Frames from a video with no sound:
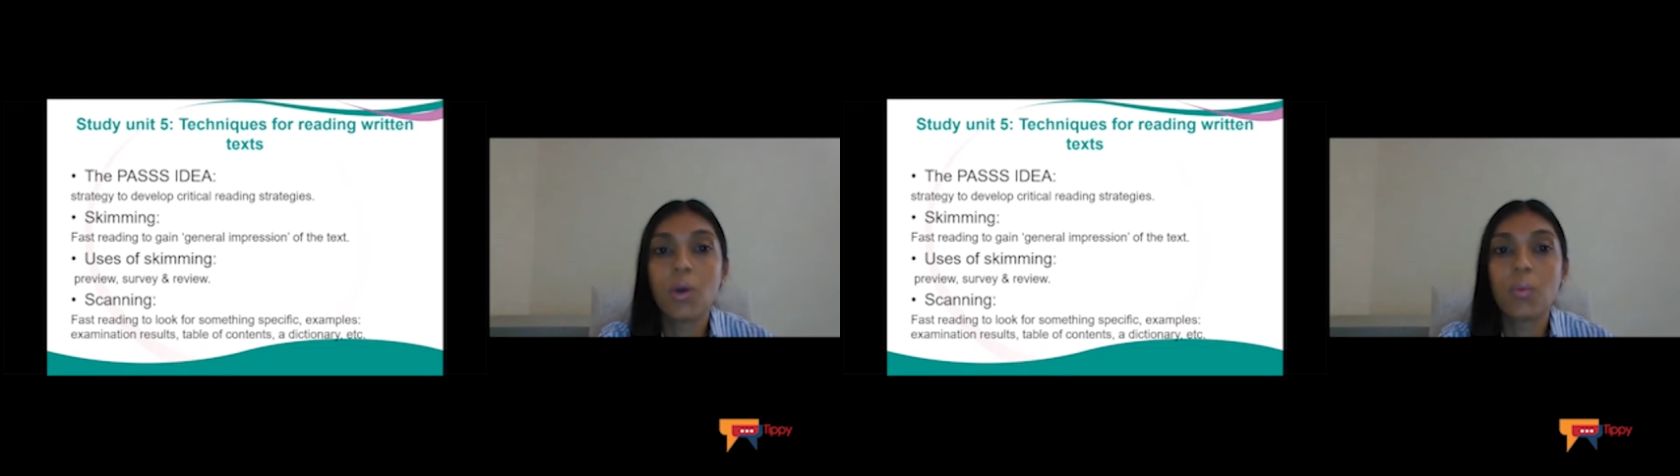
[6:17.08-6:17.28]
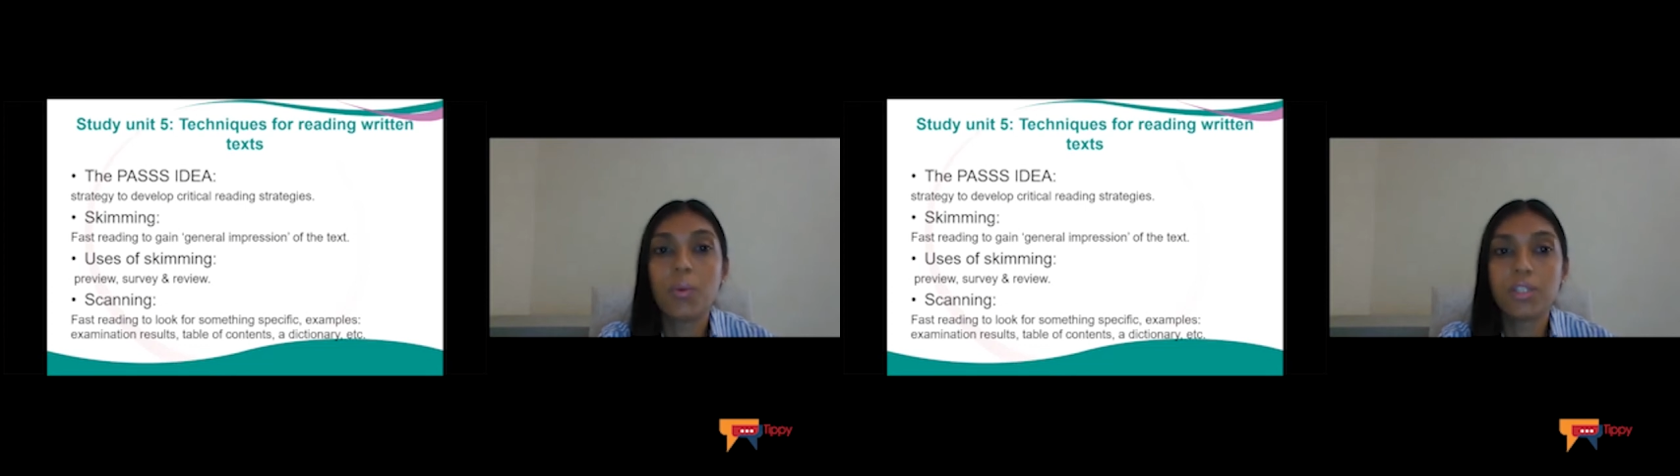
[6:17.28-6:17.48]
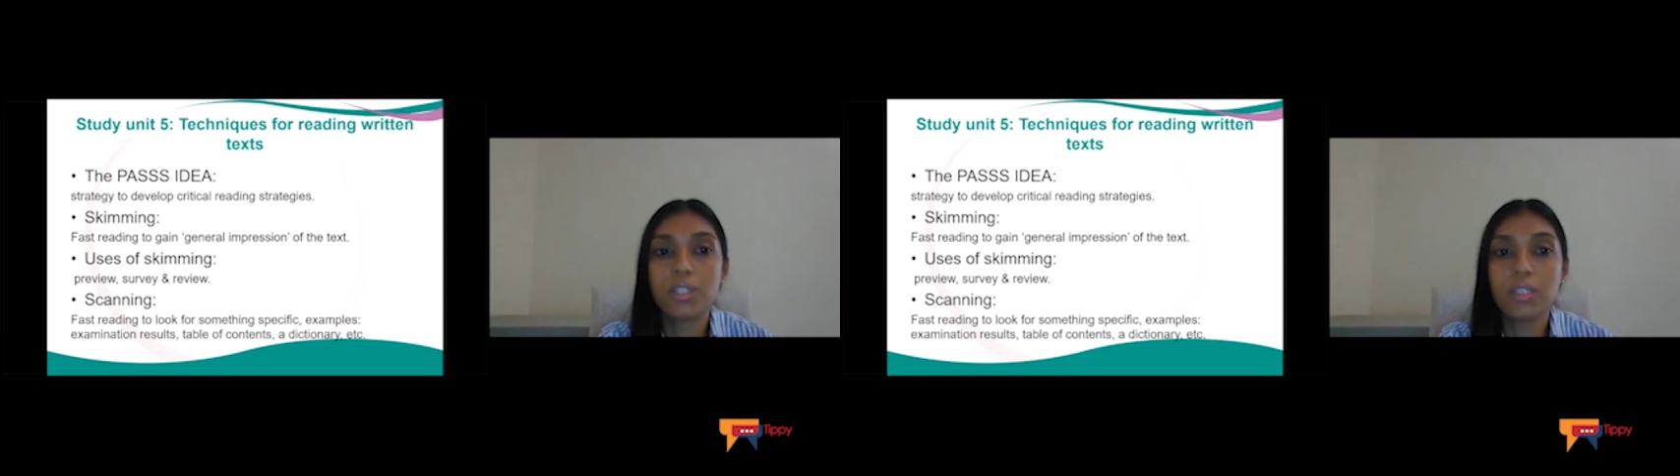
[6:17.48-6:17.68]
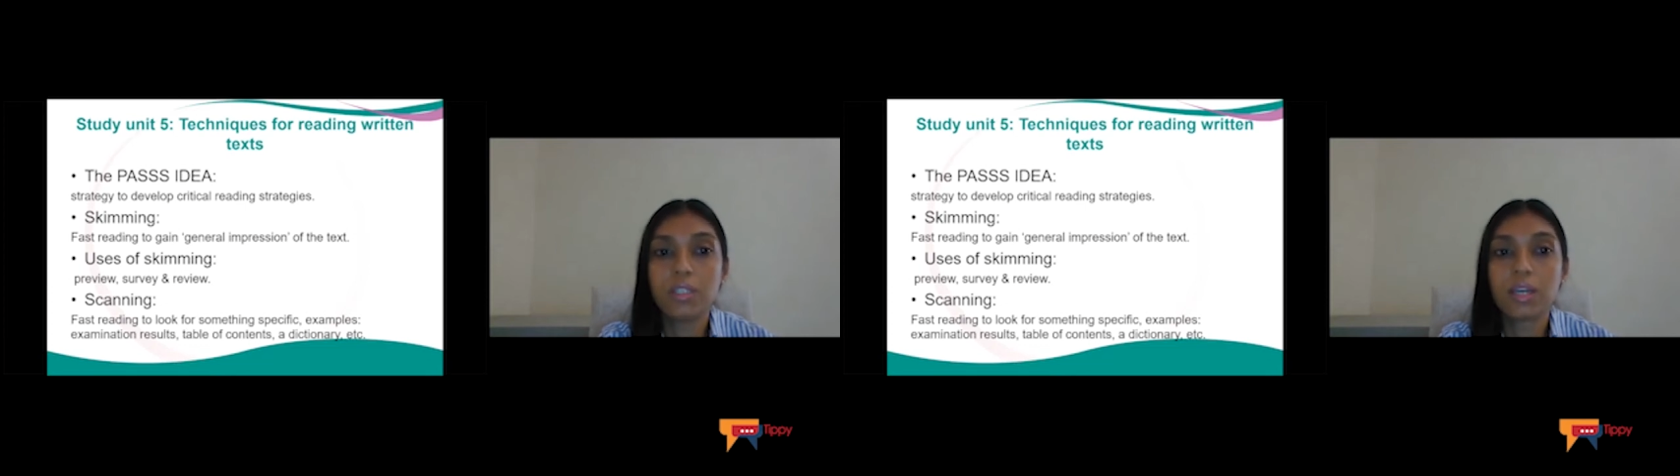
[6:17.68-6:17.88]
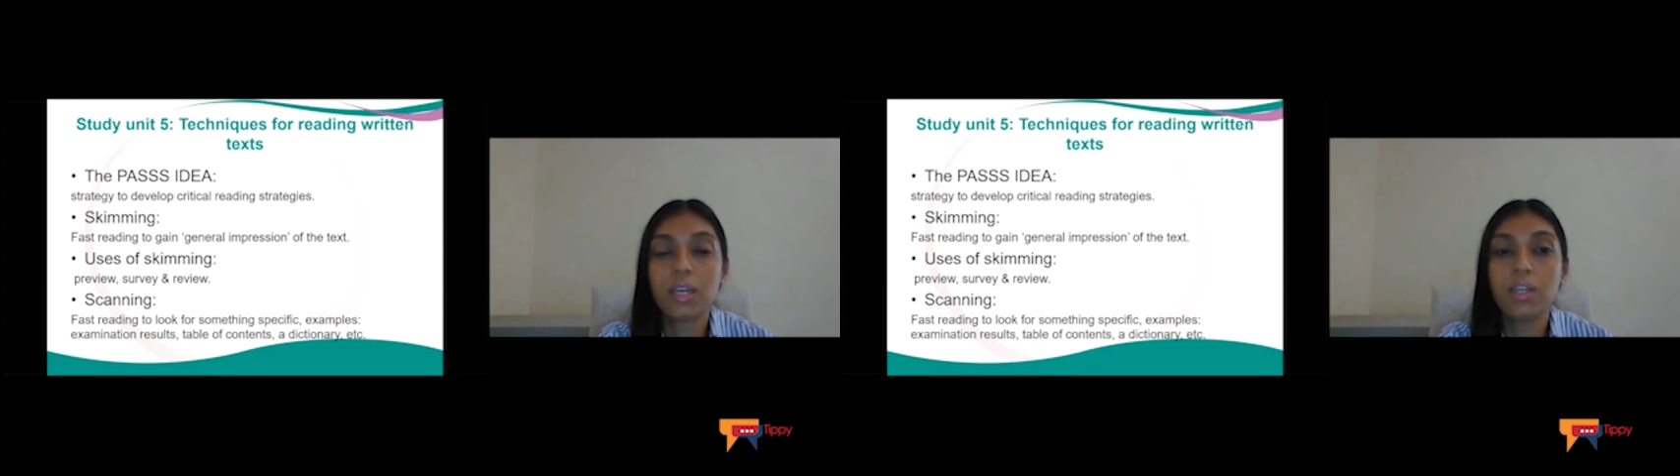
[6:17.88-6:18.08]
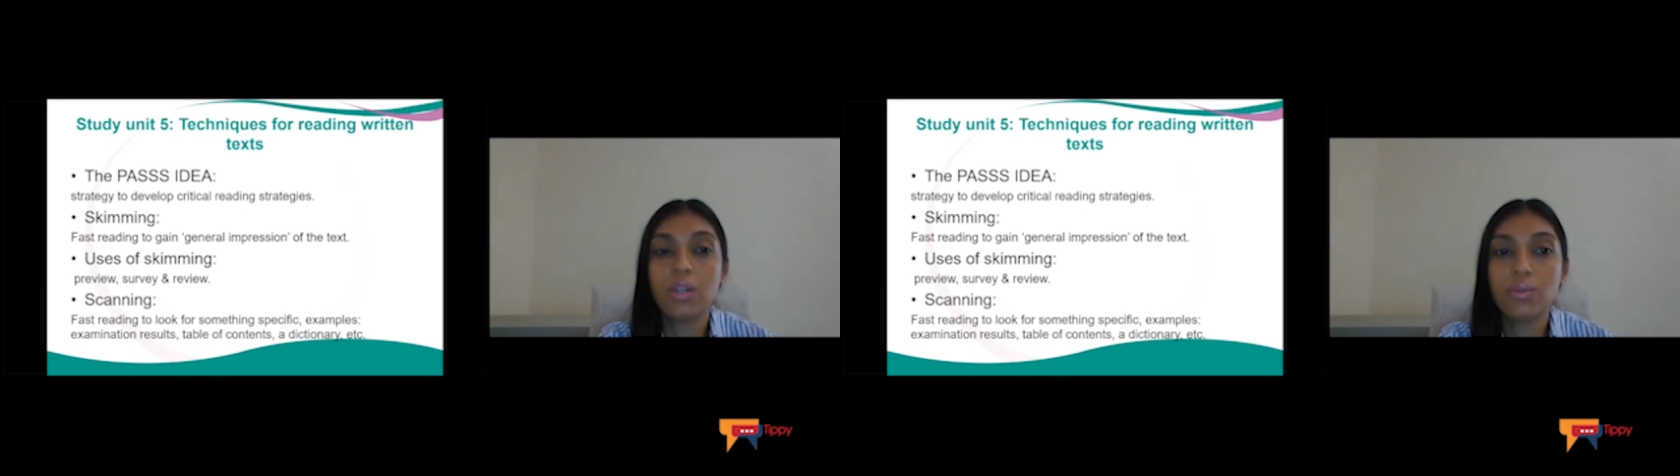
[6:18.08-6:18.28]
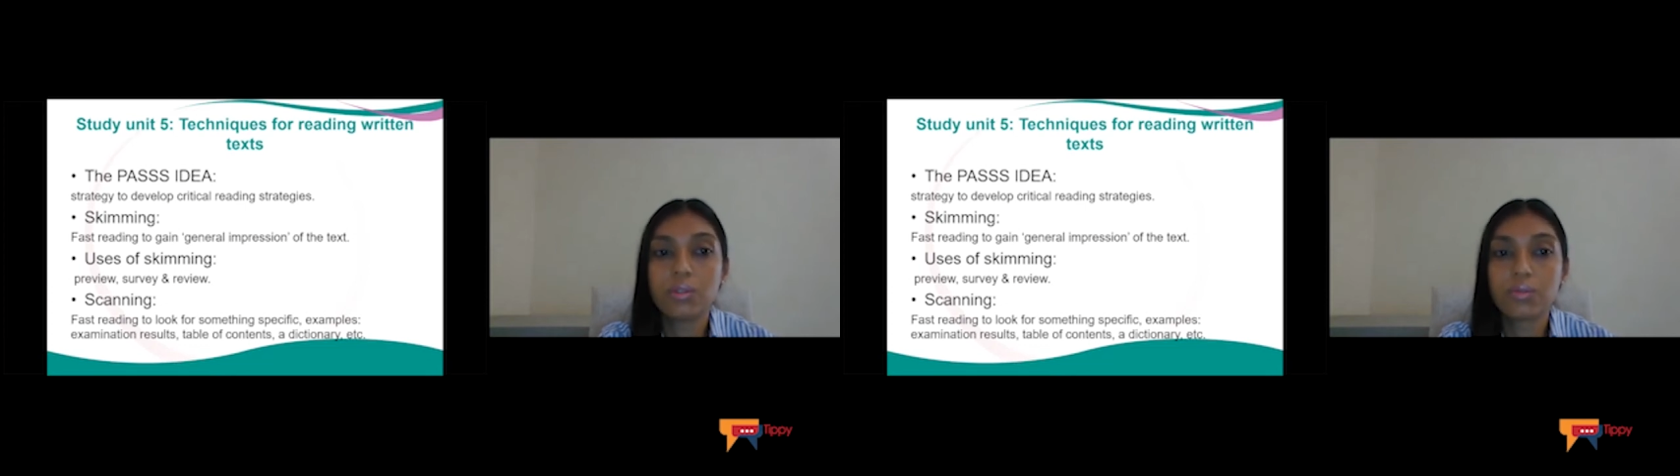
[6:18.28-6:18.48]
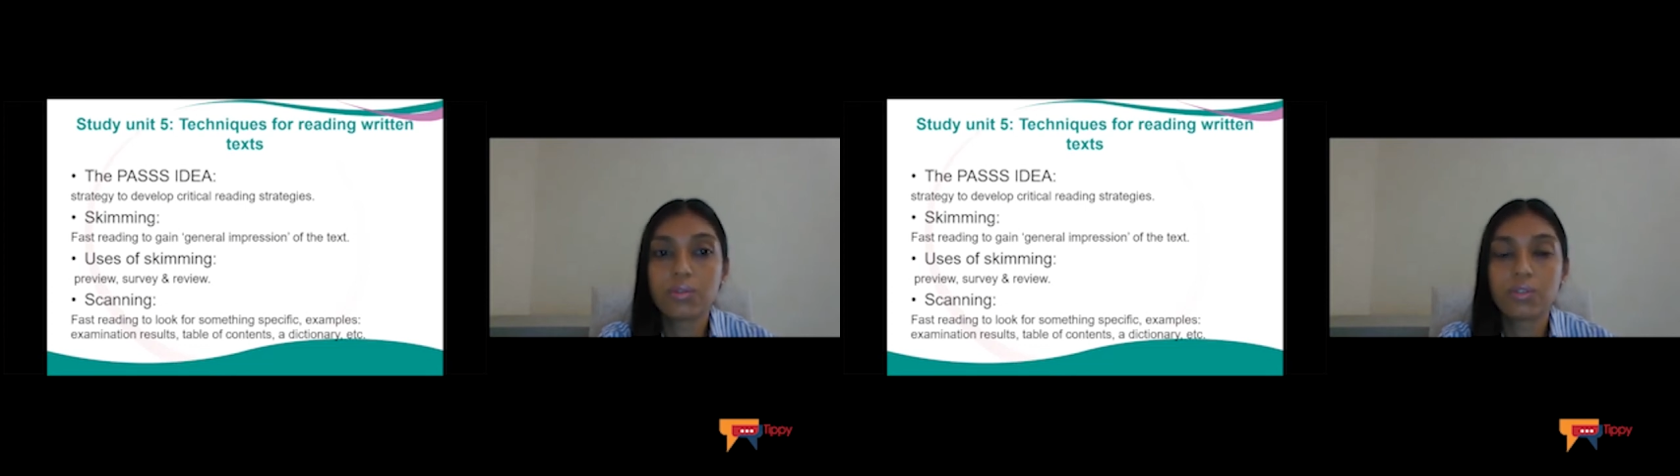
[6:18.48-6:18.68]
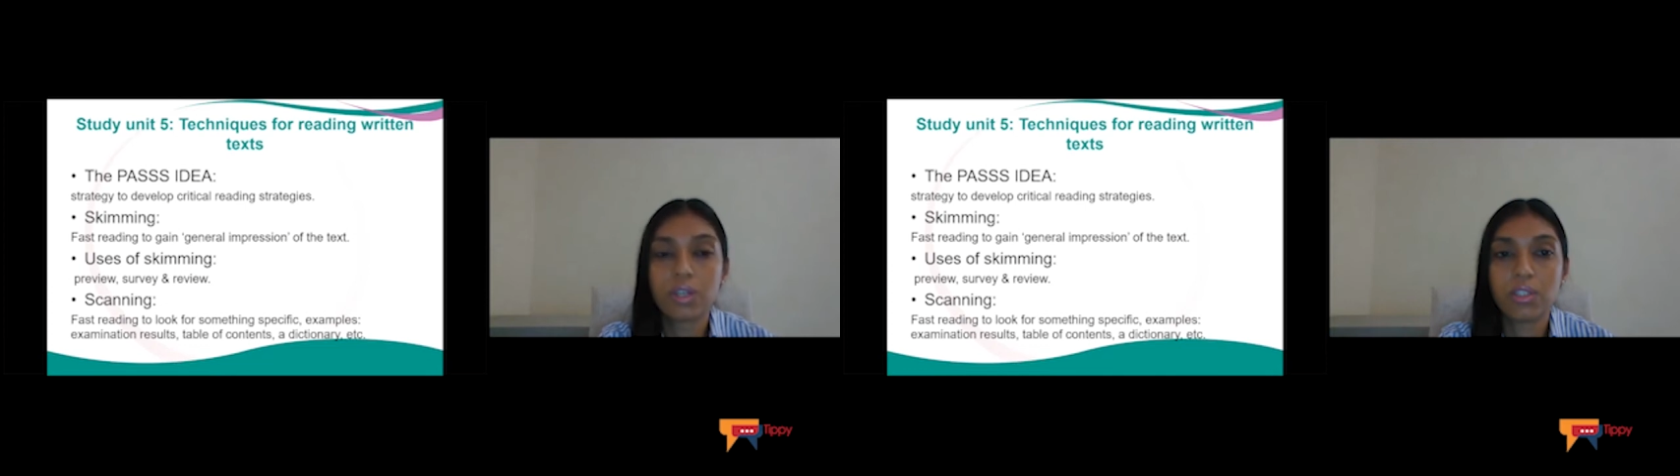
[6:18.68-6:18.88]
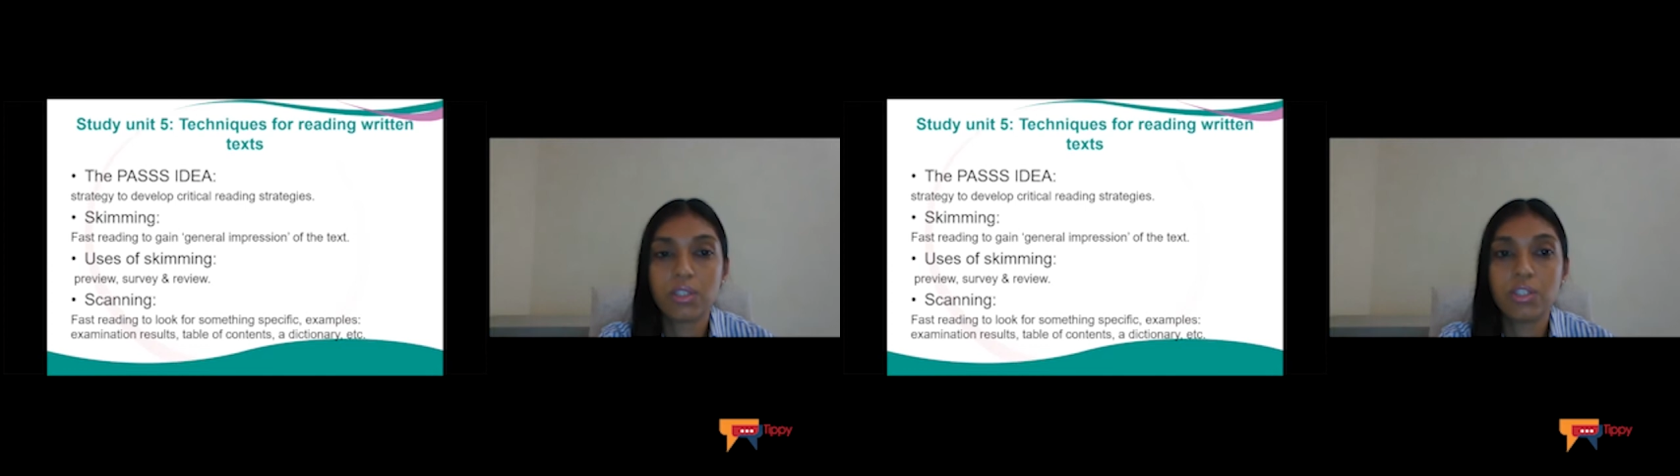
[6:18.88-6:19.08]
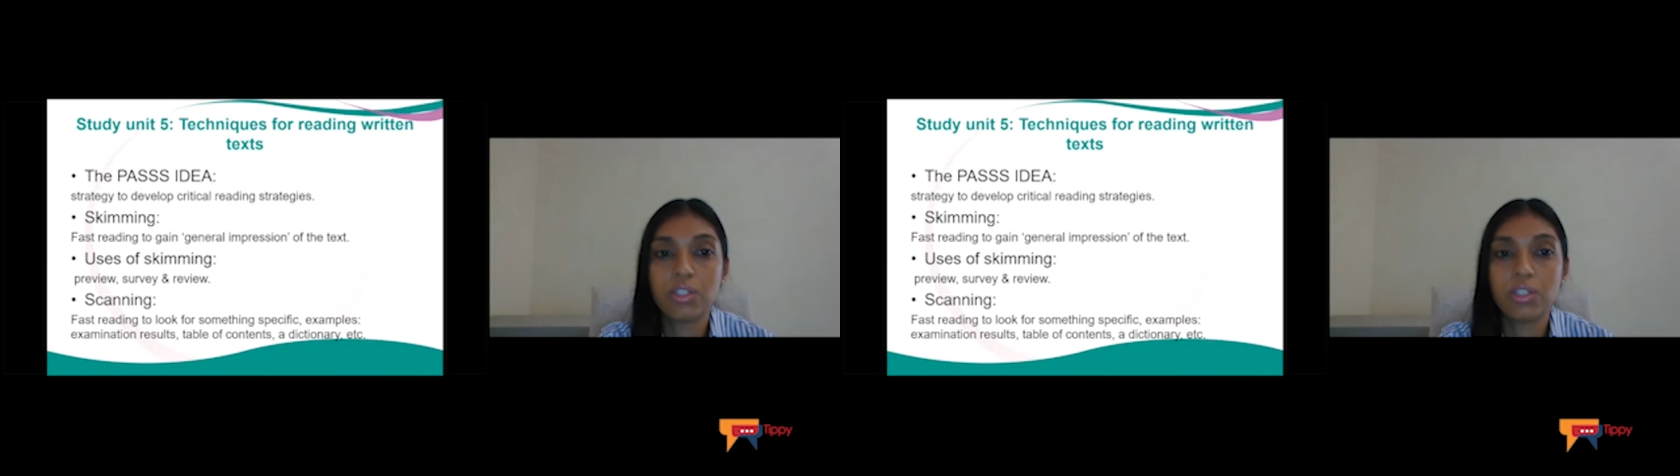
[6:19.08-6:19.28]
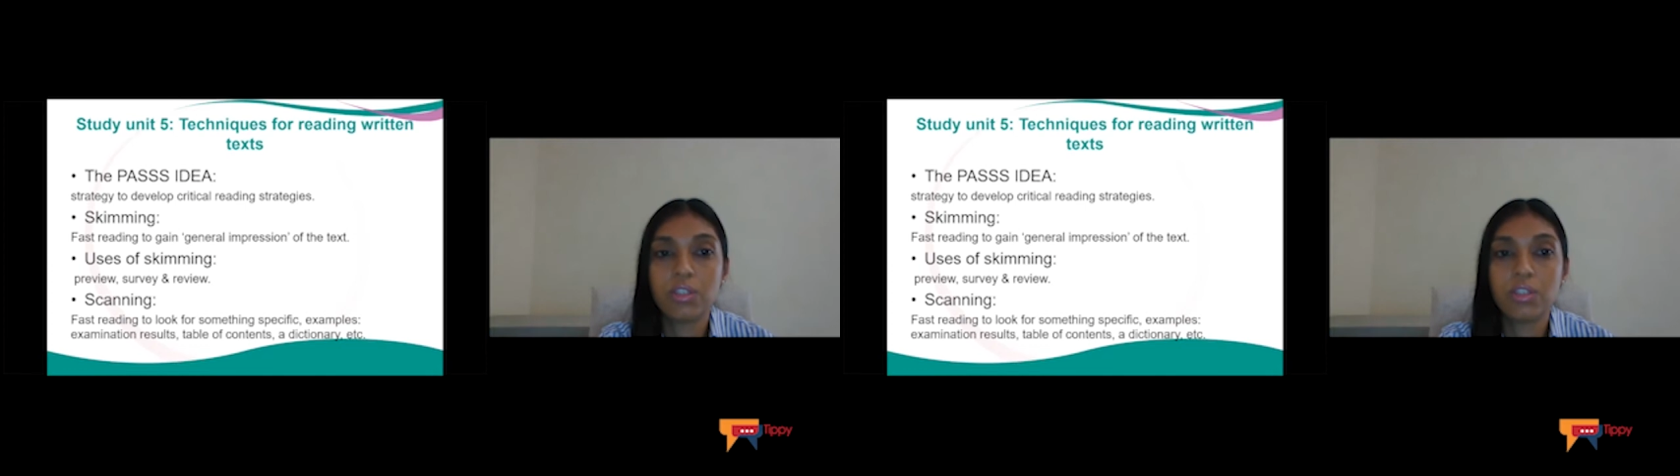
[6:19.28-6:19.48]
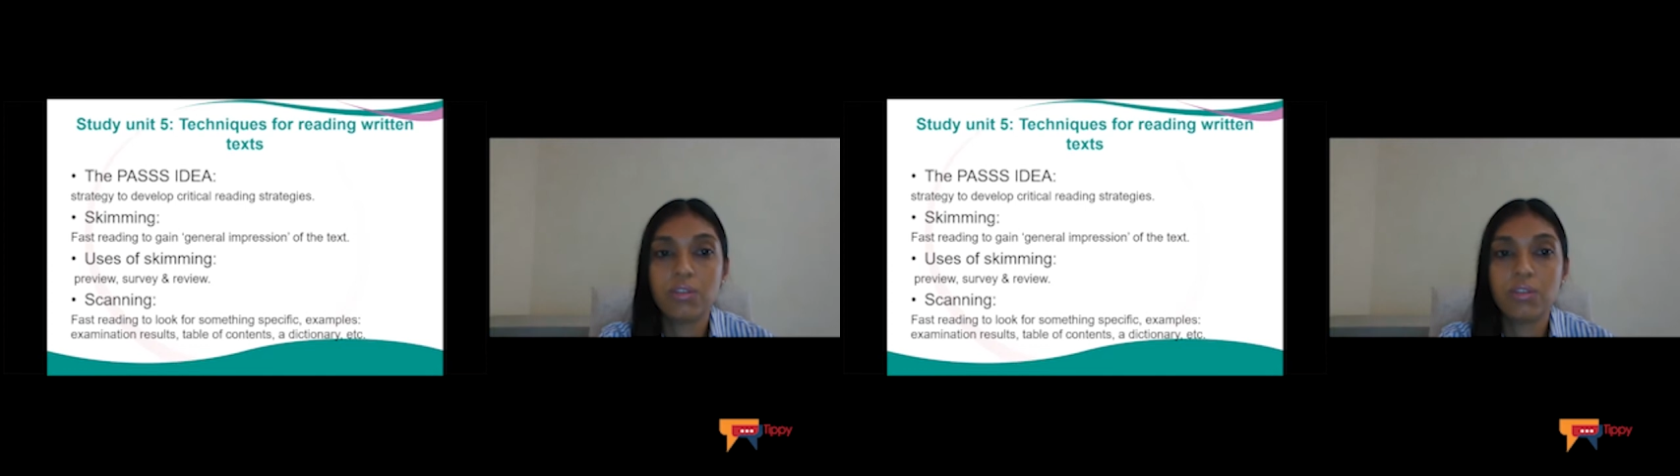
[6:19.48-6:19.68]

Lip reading: which is a useful strategy